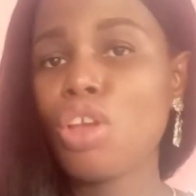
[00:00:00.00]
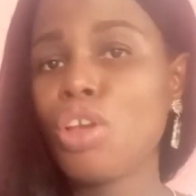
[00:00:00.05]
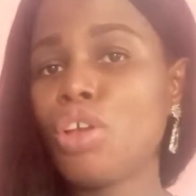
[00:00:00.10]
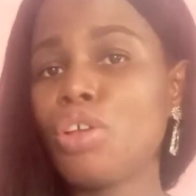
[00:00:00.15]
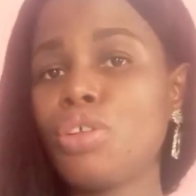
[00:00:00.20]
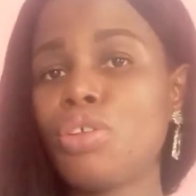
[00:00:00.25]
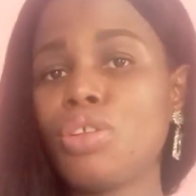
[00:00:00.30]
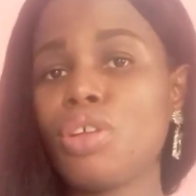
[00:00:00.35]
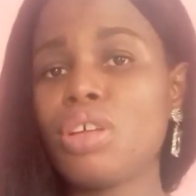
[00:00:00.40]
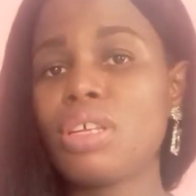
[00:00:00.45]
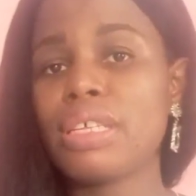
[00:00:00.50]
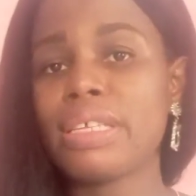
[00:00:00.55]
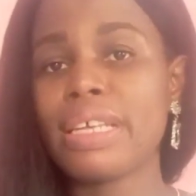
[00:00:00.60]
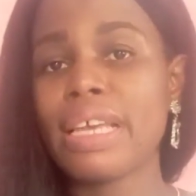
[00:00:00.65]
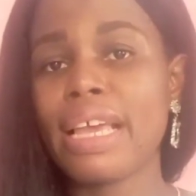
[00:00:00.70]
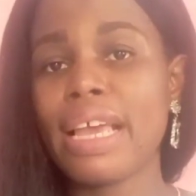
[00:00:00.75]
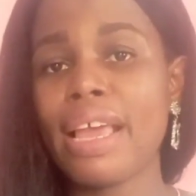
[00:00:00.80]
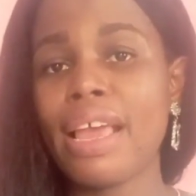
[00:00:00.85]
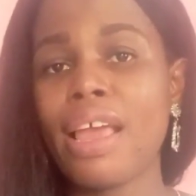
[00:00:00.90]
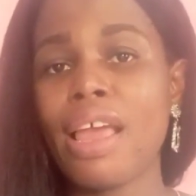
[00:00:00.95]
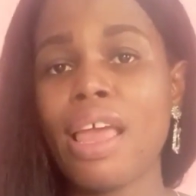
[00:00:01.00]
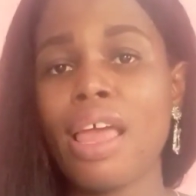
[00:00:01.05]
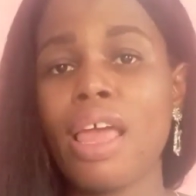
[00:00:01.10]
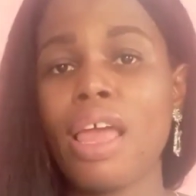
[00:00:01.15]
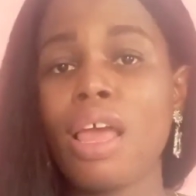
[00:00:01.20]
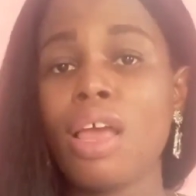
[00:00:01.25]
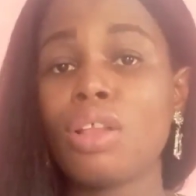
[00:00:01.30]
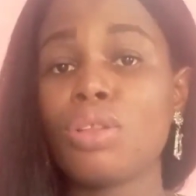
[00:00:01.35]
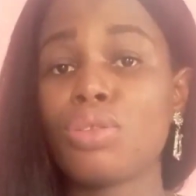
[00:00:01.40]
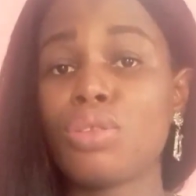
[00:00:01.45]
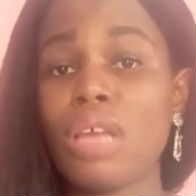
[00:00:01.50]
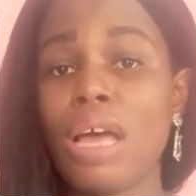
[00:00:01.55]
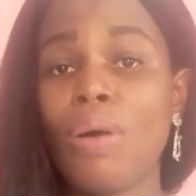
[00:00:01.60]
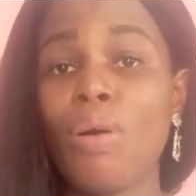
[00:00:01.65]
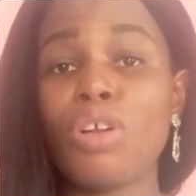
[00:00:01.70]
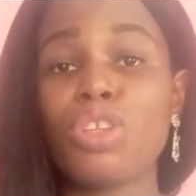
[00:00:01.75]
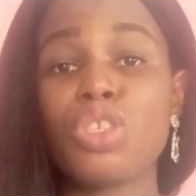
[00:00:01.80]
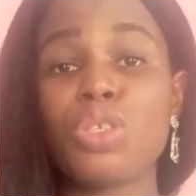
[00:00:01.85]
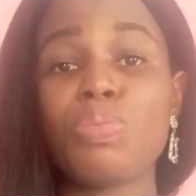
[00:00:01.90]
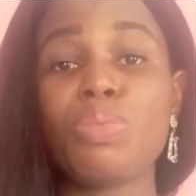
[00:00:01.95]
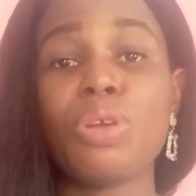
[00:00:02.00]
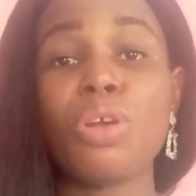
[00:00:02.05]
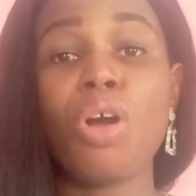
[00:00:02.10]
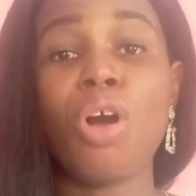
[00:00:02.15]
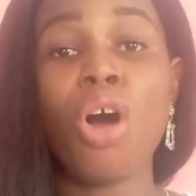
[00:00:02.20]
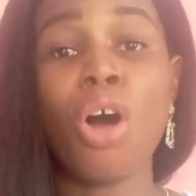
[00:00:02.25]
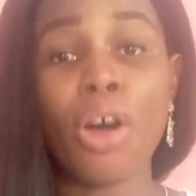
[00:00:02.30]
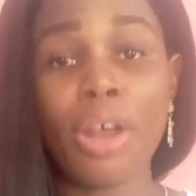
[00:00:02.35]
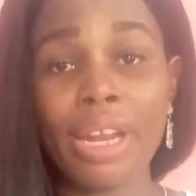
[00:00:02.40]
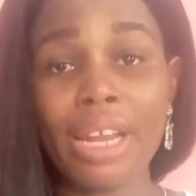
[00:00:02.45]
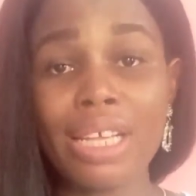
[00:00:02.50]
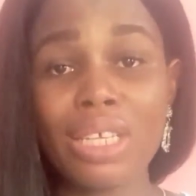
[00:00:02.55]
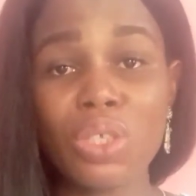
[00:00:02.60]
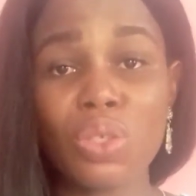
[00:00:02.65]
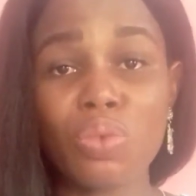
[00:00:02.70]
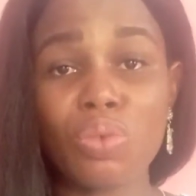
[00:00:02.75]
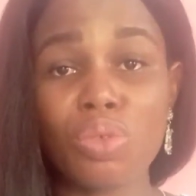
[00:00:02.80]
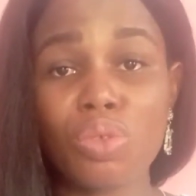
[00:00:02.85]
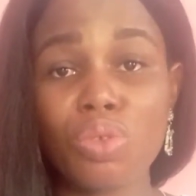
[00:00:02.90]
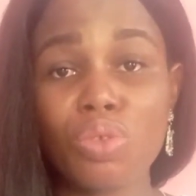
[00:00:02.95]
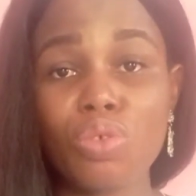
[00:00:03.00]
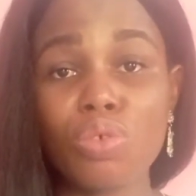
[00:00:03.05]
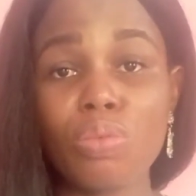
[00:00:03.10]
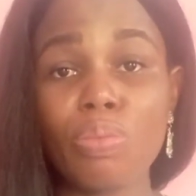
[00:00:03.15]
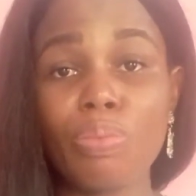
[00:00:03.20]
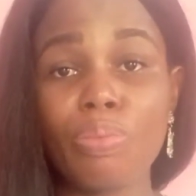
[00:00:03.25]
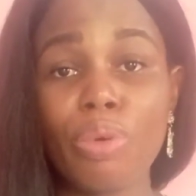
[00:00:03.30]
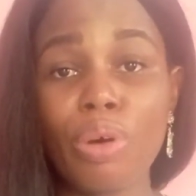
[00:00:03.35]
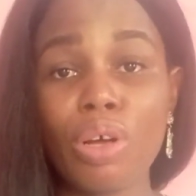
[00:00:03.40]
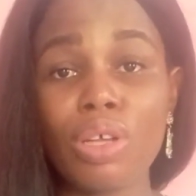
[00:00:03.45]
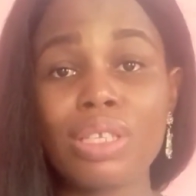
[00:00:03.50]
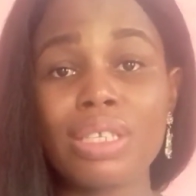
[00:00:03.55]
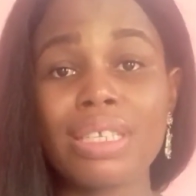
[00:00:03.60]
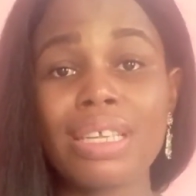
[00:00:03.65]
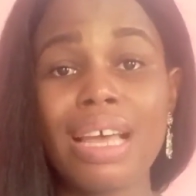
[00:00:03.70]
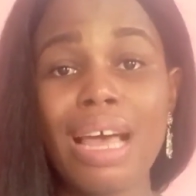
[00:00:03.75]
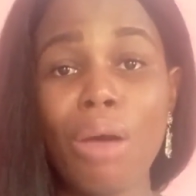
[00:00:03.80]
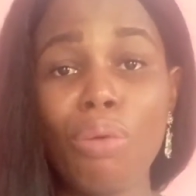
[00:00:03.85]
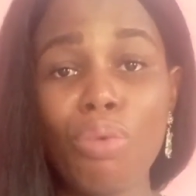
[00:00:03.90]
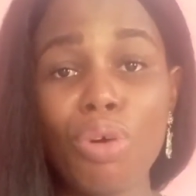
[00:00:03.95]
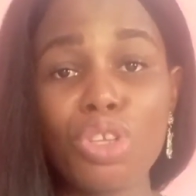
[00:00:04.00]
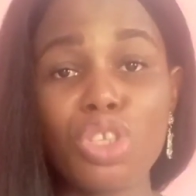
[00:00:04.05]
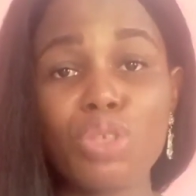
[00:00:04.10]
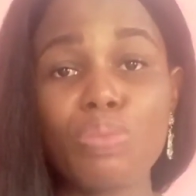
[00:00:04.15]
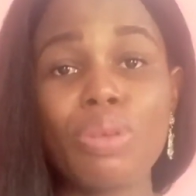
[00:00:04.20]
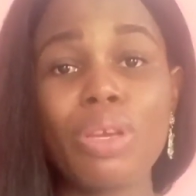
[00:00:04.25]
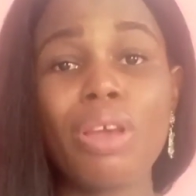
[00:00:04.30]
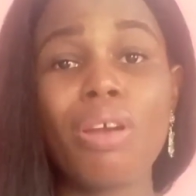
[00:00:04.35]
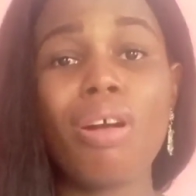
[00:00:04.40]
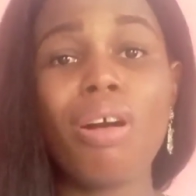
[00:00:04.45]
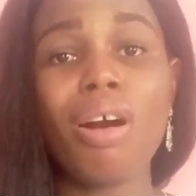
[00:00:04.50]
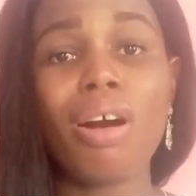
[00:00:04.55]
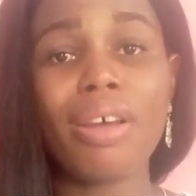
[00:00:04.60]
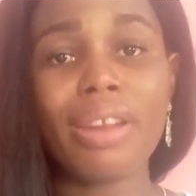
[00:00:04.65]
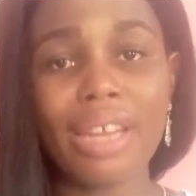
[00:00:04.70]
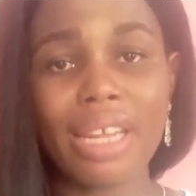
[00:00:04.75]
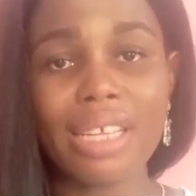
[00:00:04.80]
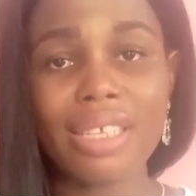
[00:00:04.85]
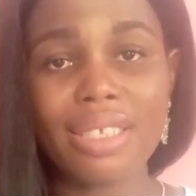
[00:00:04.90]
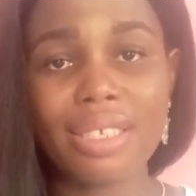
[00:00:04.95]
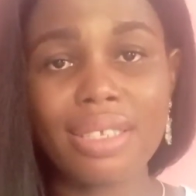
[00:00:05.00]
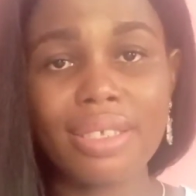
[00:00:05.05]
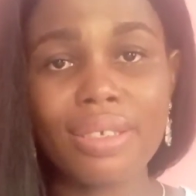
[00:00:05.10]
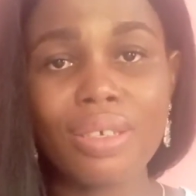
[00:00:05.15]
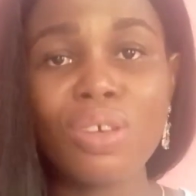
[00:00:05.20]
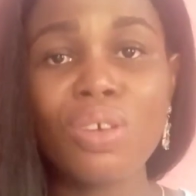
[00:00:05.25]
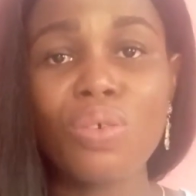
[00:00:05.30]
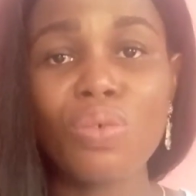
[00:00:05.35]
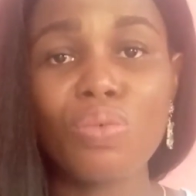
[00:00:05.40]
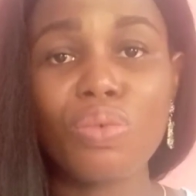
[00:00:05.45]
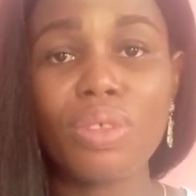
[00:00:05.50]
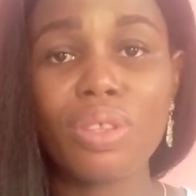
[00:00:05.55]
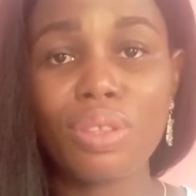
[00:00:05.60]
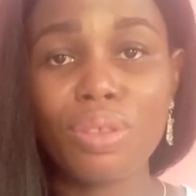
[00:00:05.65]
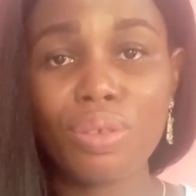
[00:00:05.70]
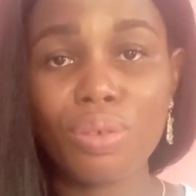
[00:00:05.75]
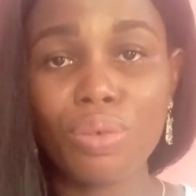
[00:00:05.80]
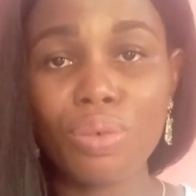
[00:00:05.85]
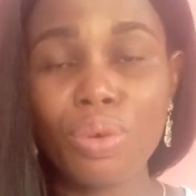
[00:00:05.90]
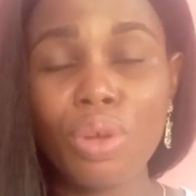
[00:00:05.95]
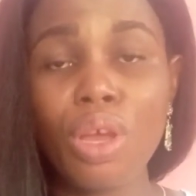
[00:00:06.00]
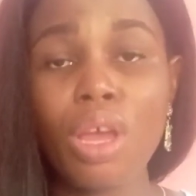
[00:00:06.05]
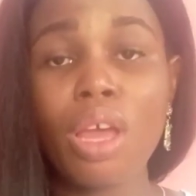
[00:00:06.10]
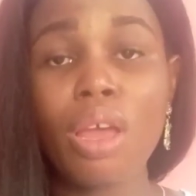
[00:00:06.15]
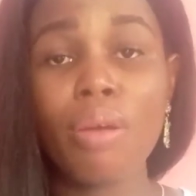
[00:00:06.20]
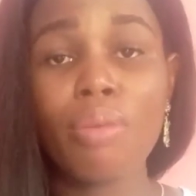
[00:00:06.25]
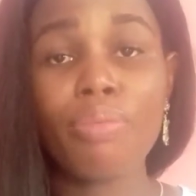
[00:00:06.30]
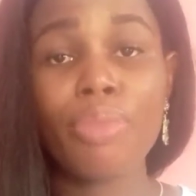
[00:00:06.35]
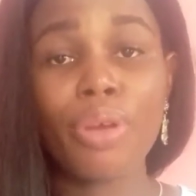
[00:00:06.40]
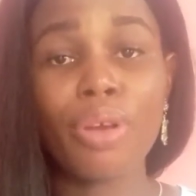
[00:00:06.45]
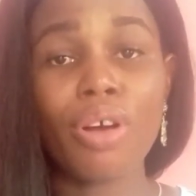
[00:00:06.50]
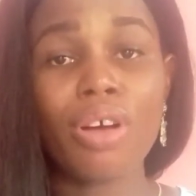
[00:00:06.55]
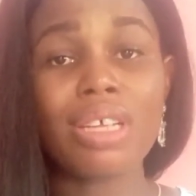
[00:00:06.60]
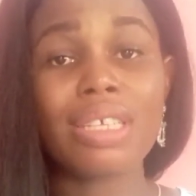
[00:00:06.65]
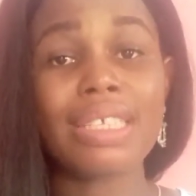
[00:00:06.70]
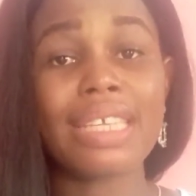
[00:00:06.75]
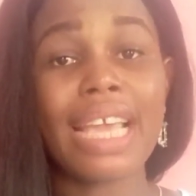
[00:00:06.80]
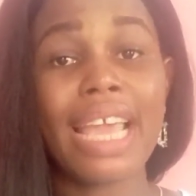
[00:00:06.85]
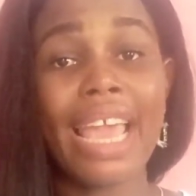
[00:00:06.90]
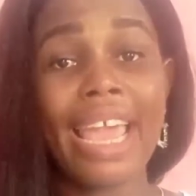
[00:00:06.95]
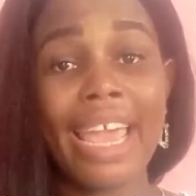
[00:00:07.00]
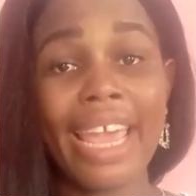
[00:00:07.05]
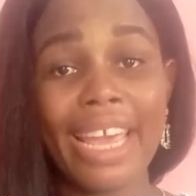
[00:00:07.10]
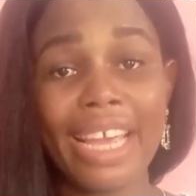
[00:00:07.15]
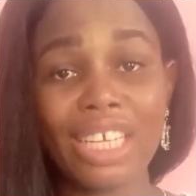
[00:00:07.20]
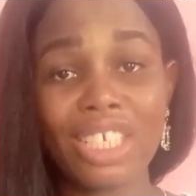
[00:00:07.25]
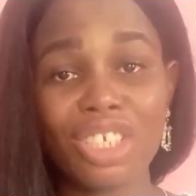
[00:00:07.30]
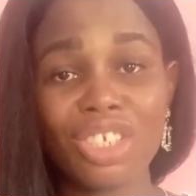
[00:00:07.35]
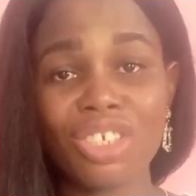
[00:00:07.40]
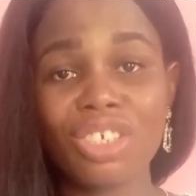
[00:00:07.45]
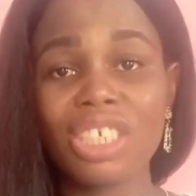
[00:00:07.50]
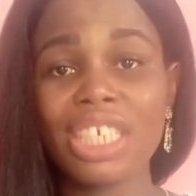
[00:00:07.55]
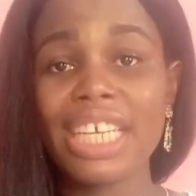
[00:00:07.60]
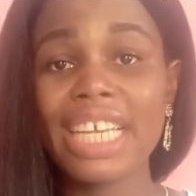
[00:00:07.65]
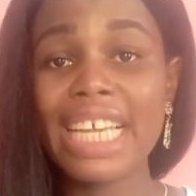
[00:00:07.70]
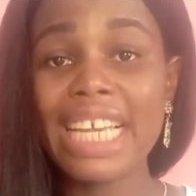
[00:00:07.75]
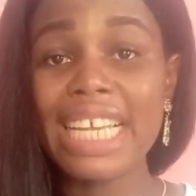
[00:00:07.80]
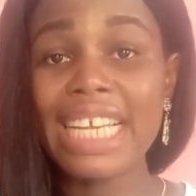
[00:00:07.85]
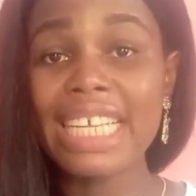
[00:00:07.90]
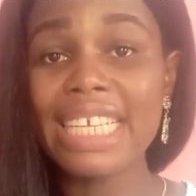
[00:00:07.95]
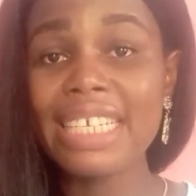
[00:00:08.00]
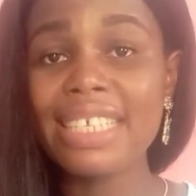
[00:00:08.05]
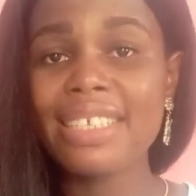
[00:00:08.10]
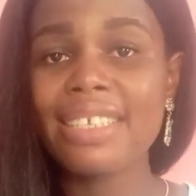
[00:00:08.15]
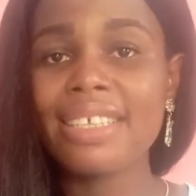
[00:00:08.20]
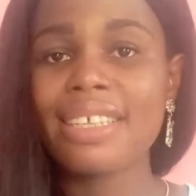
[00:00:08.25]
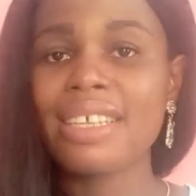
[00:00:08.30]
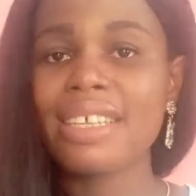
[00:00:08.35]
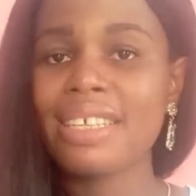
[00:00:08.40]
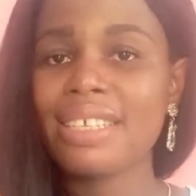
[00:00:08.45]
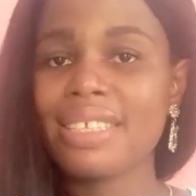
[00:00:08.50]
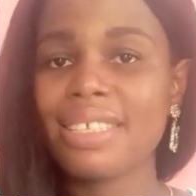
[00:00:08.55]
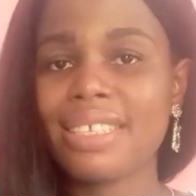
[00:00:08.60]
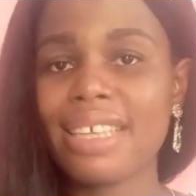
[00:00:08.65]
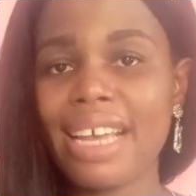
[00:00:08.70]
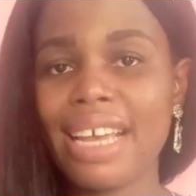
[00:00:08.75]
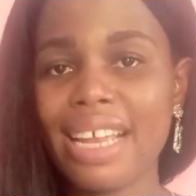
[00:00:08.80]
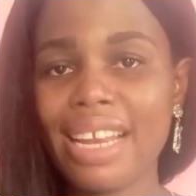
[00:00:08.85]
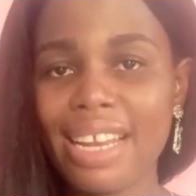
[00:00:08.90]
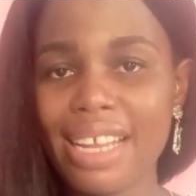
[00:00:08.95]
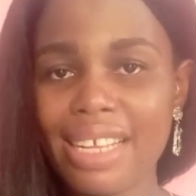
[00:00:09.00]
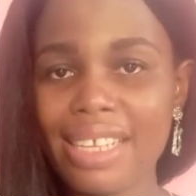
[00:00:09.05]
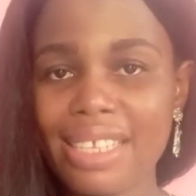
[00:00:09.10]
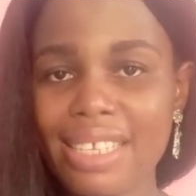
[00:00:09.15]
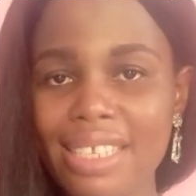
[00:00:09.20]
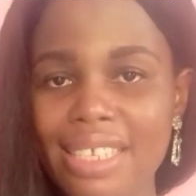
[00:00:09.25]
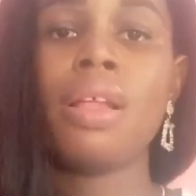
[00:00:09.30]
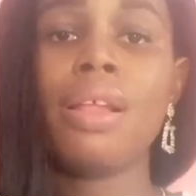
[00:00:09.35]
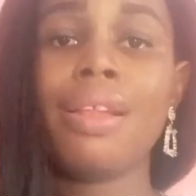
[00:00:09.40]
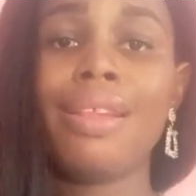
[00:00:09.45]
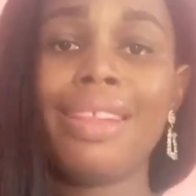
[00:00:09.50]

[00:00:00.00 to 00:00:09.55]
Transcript: You do not say I want to be honest with you, but I want to be honest with you because the H is silent.